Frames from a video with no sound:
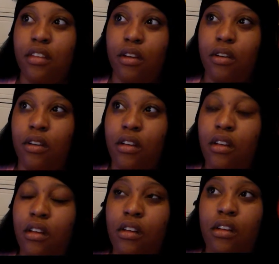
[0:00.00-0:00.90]
So
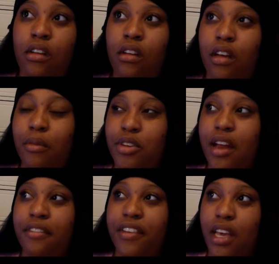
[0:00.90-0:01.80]
I'm
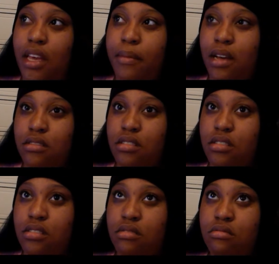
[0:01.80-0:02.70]
trying to figure him out
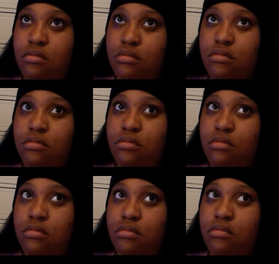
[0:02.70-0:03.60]
still.
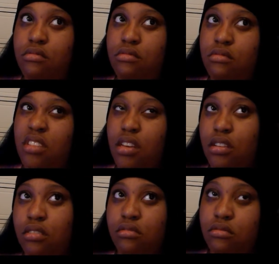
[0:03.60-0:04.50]

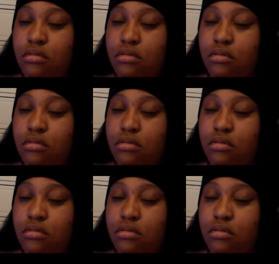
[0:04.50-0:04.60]
Yeah.